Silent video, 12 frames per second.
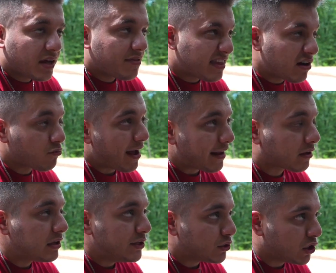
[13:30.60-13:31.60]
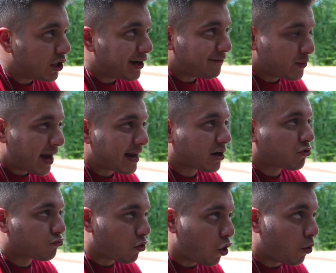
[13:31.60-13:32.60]
Theoretically, you could. If you had a
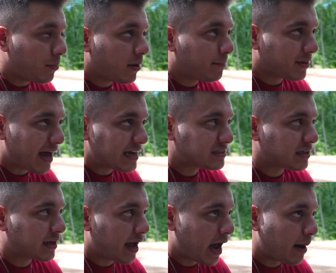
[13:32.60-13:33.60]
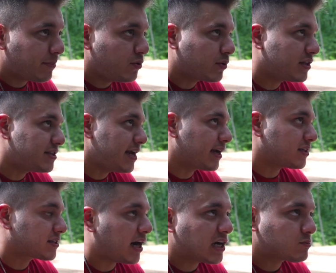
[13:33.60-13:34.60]
chrome plastic cap, you can take a
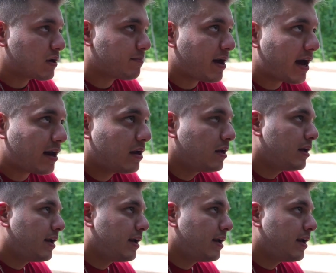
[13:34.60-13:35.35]
Scotch-Brite pad